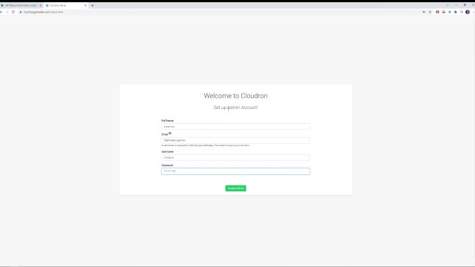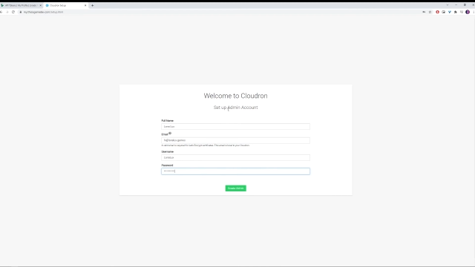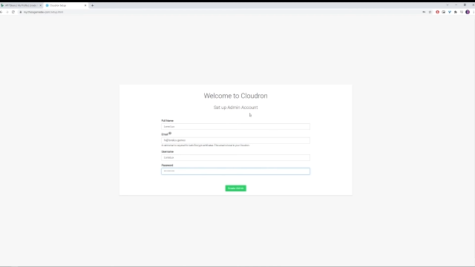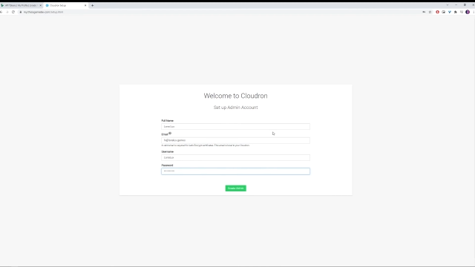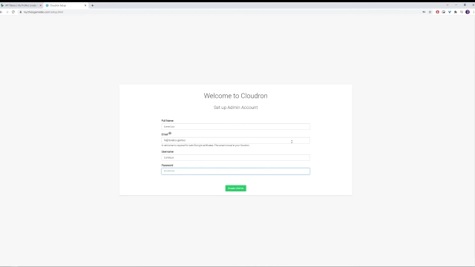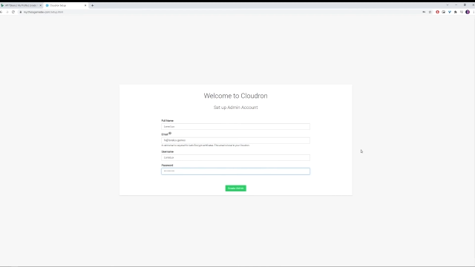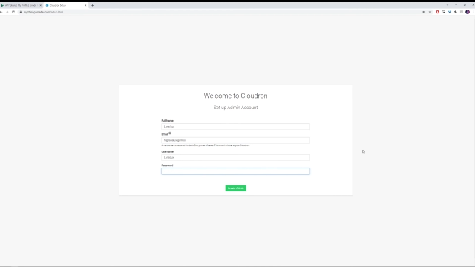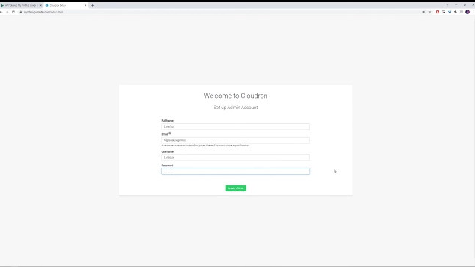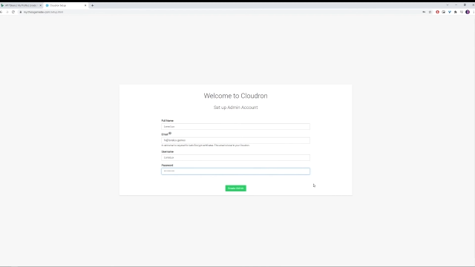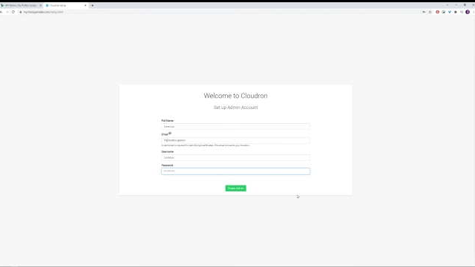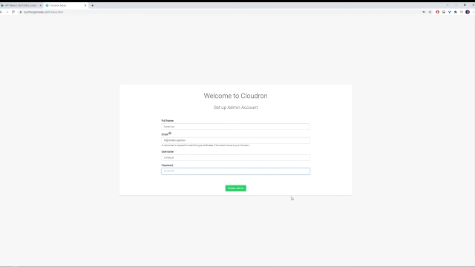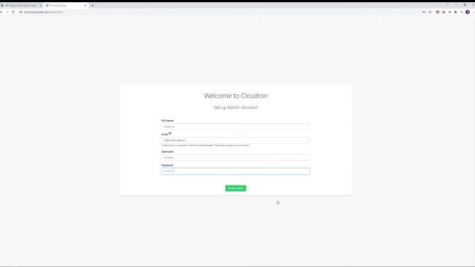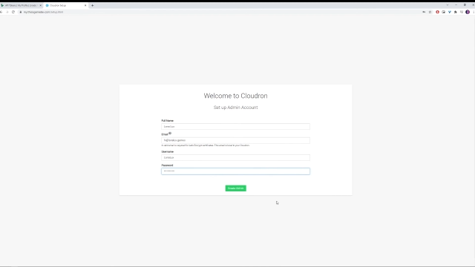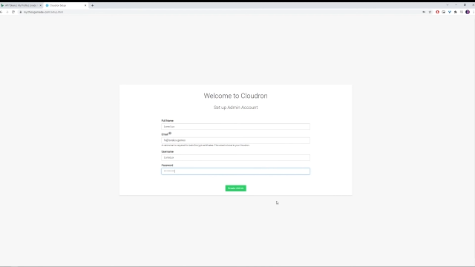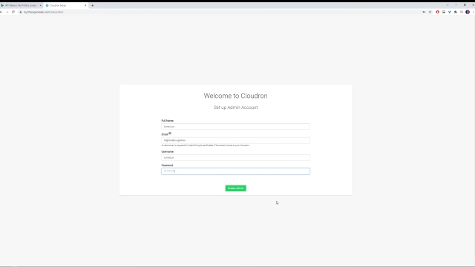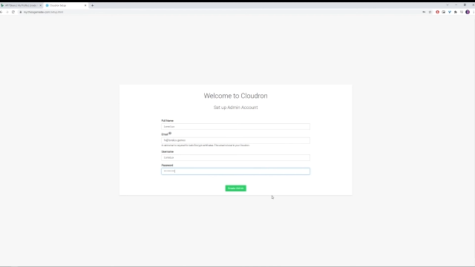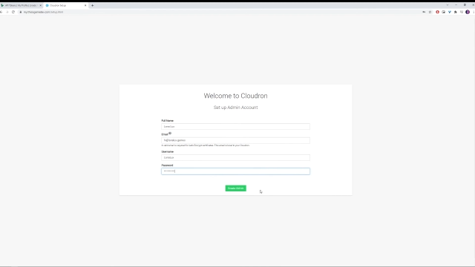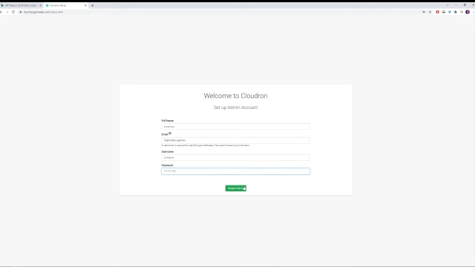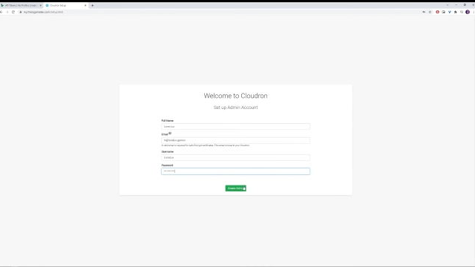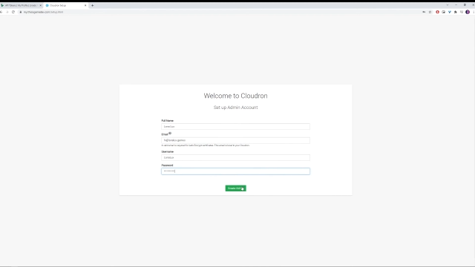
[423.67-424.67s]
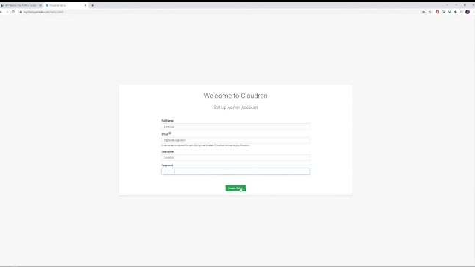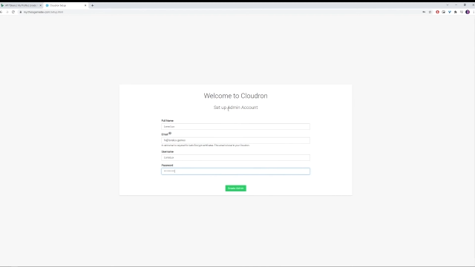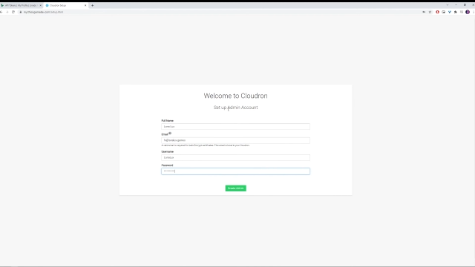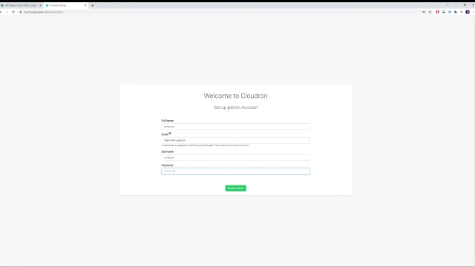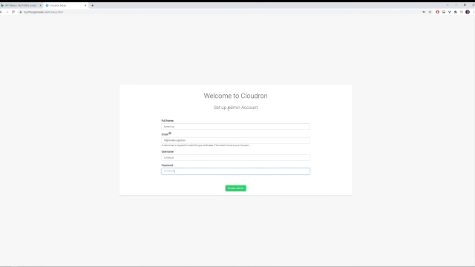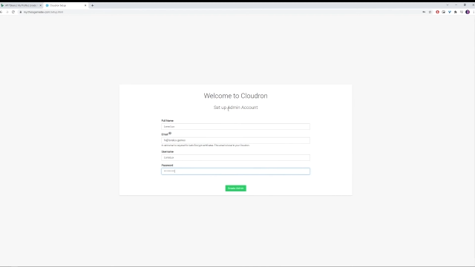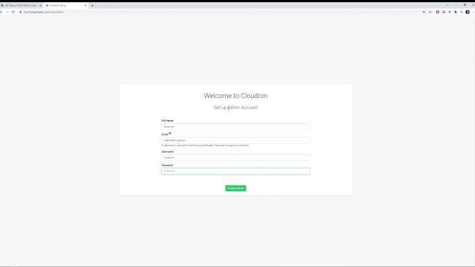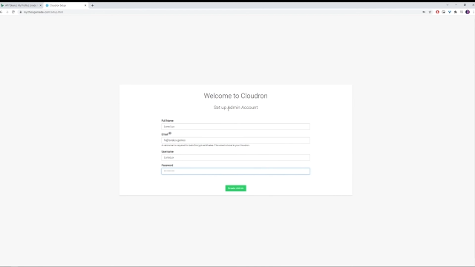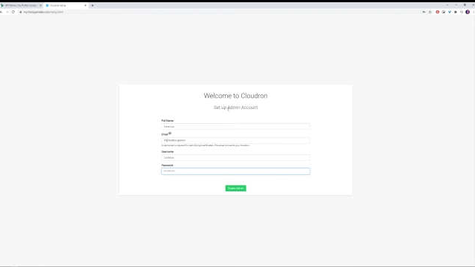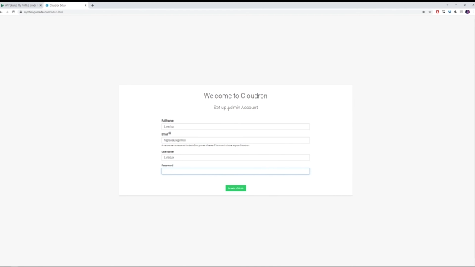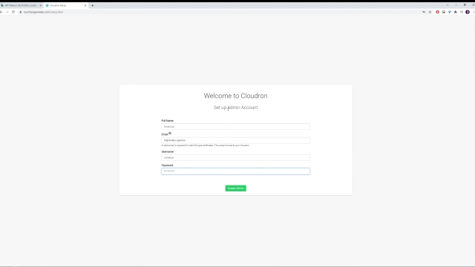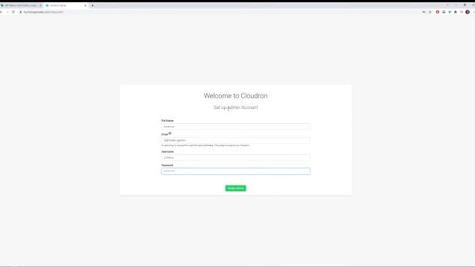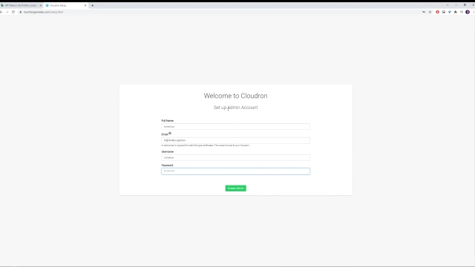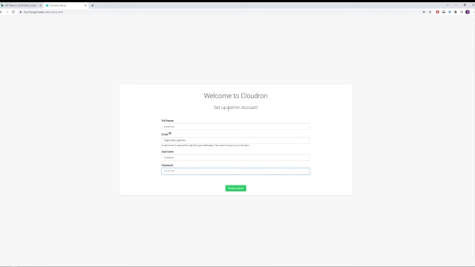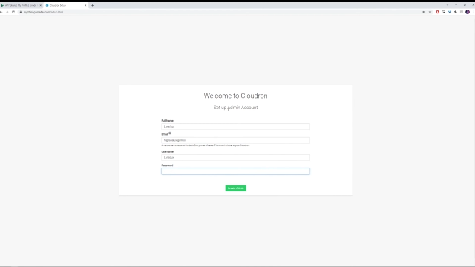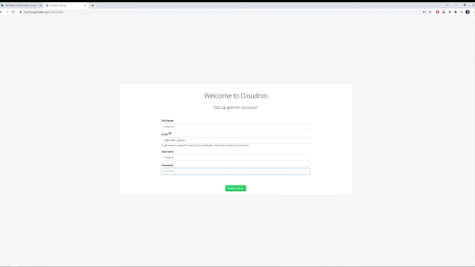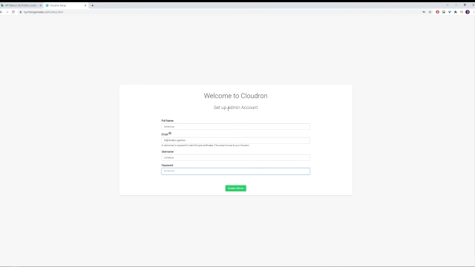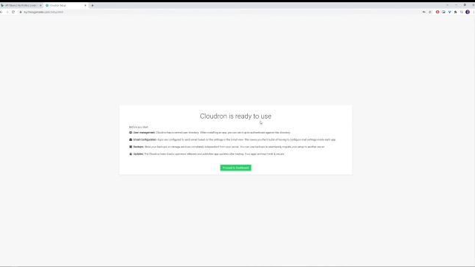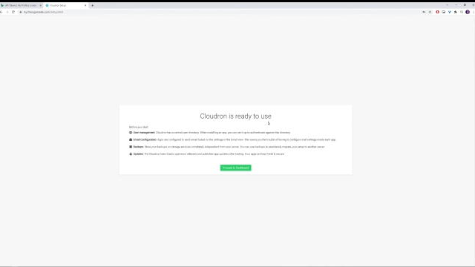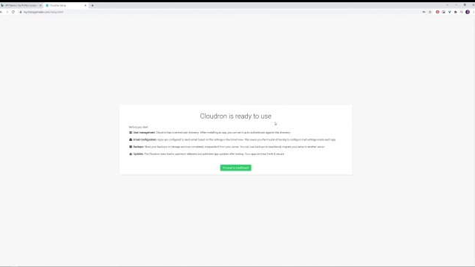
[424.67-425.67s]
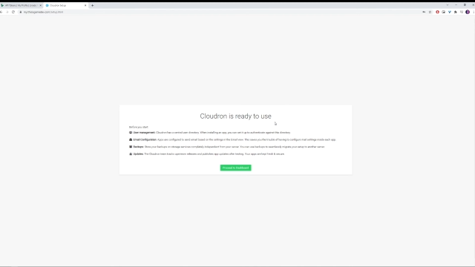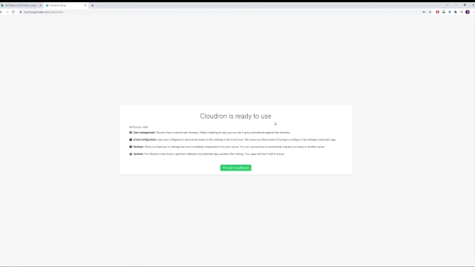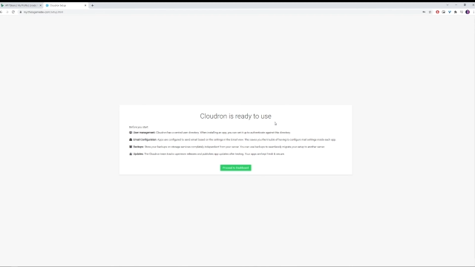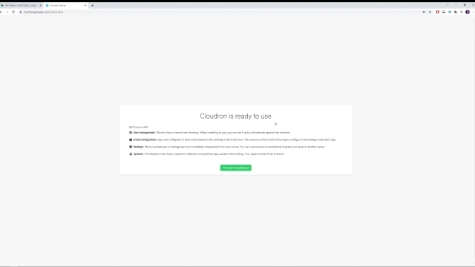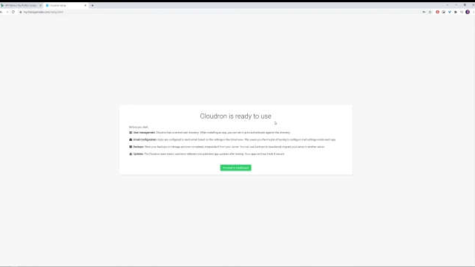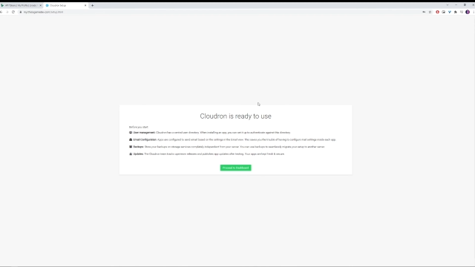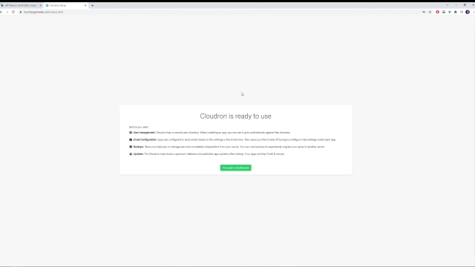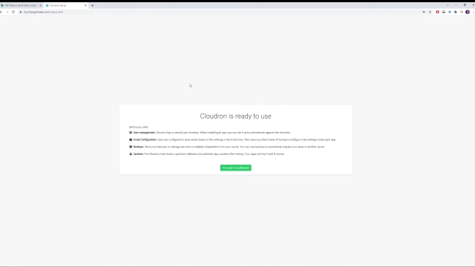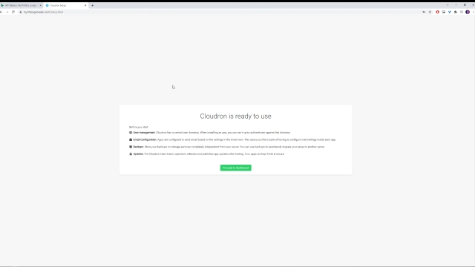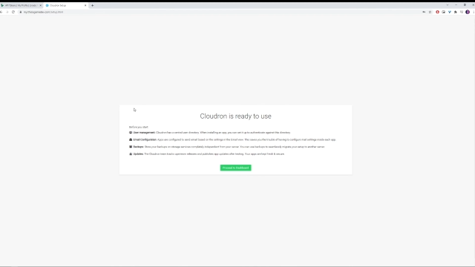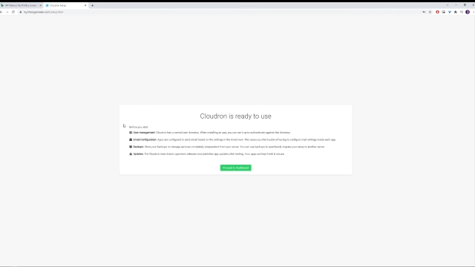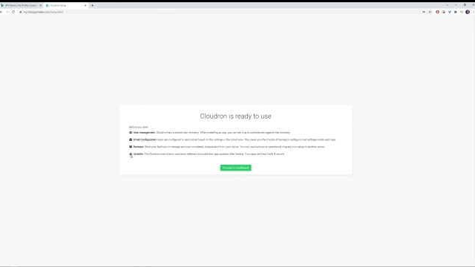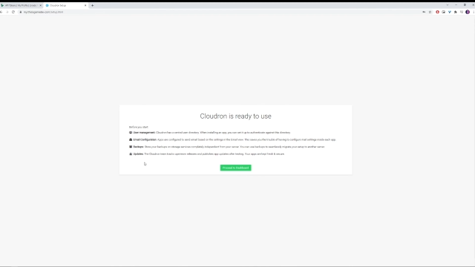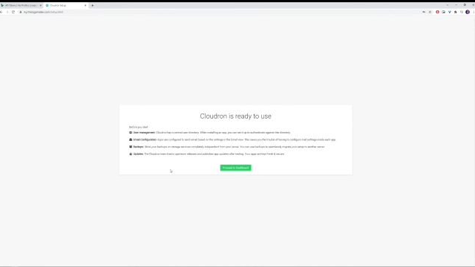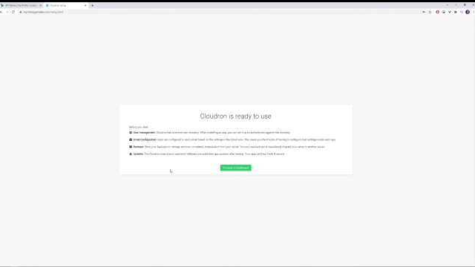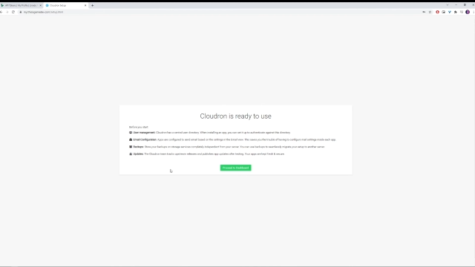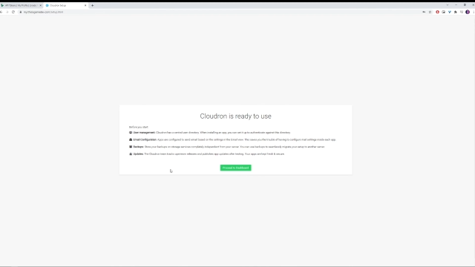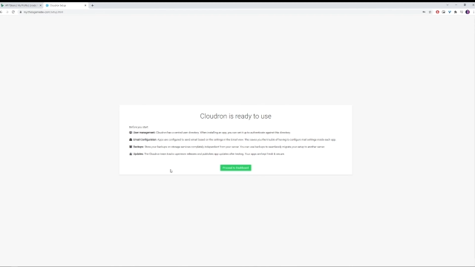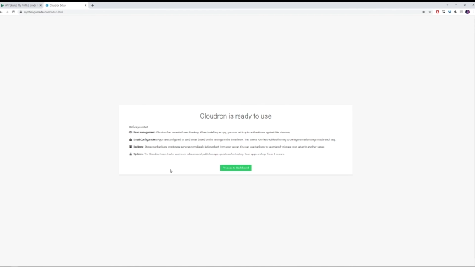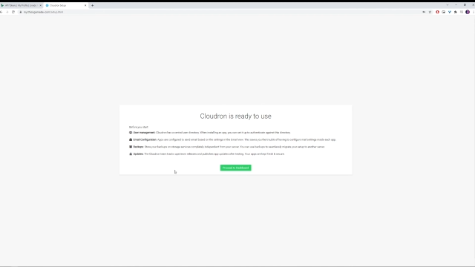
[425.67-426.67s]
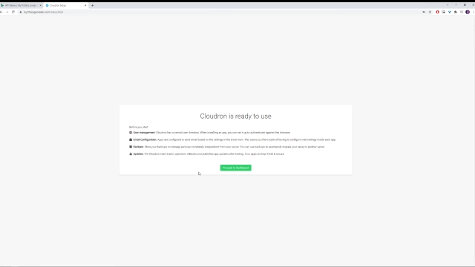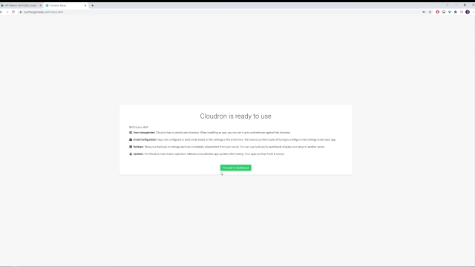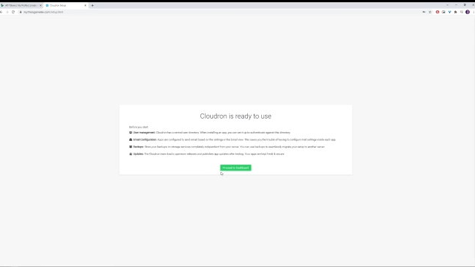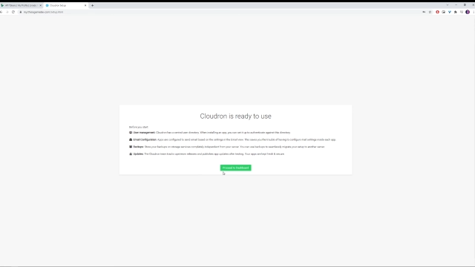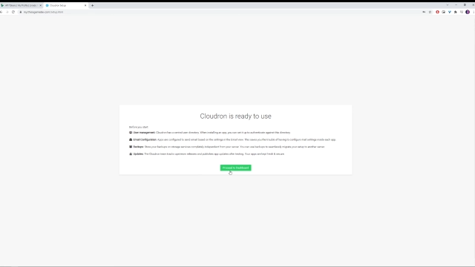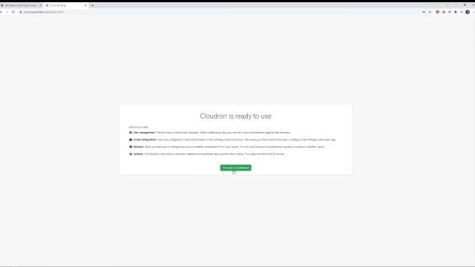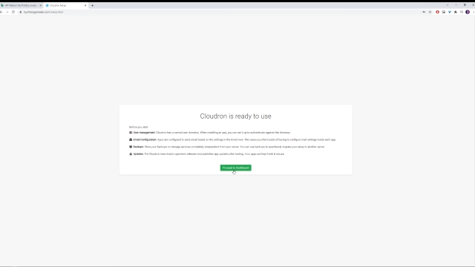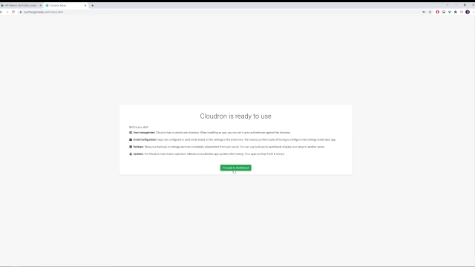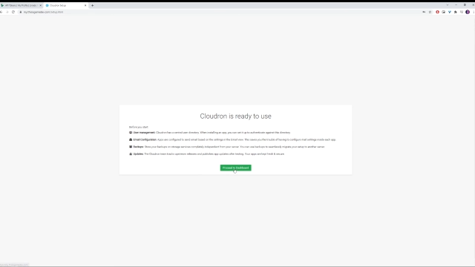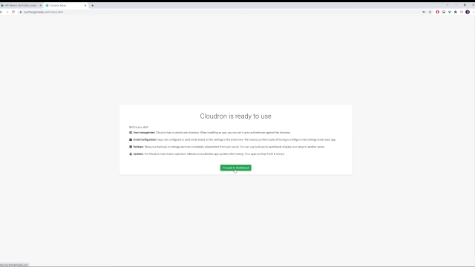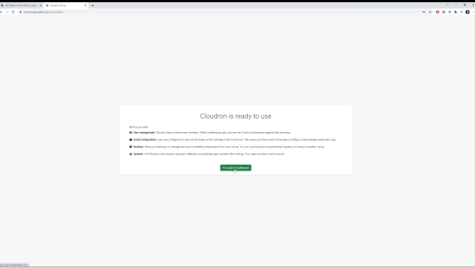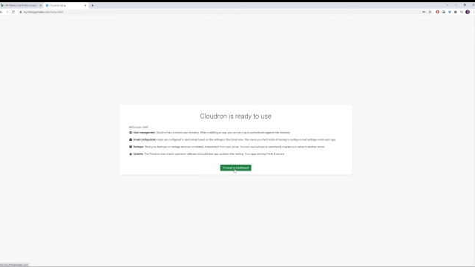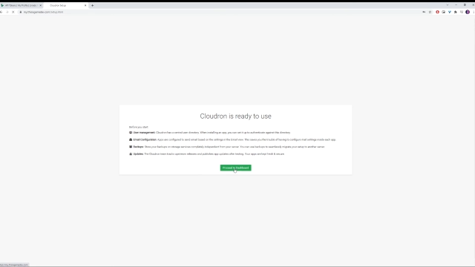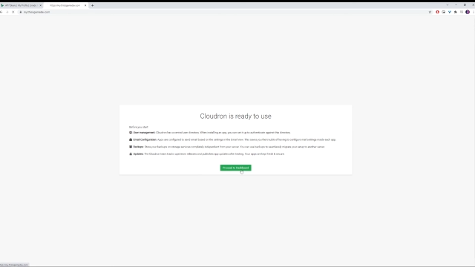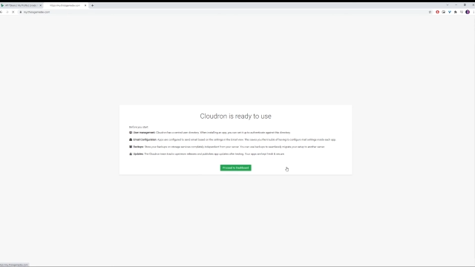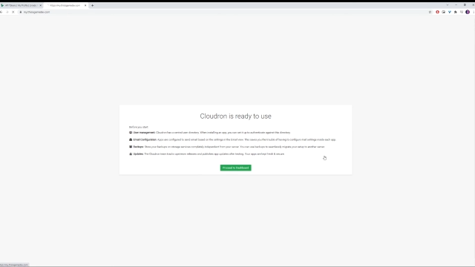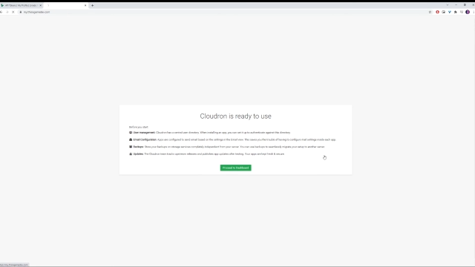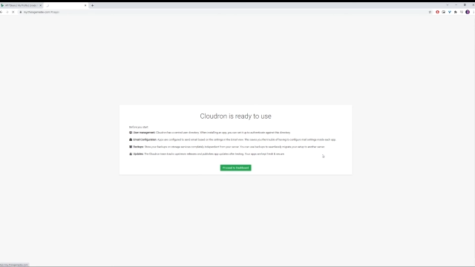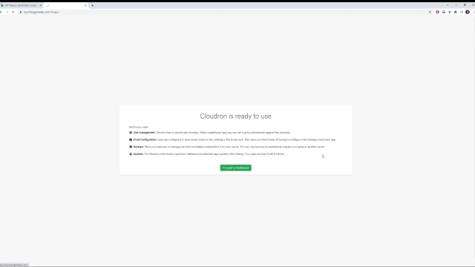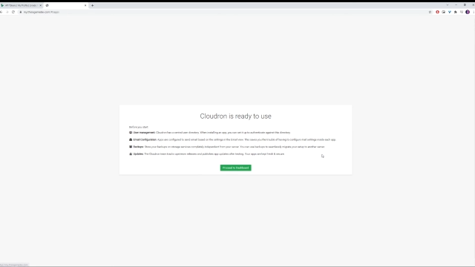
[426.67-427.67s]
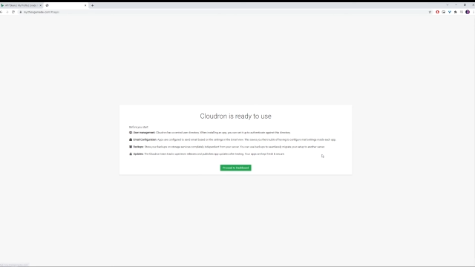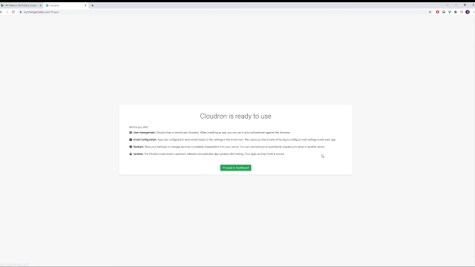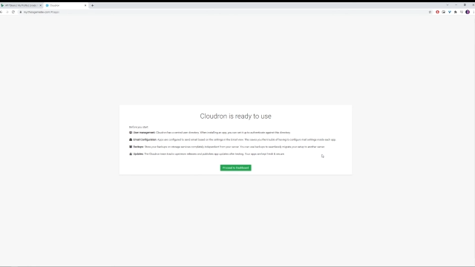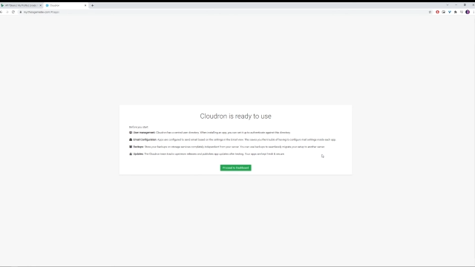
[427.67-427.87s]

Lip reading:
Nobody's mouth can be seen.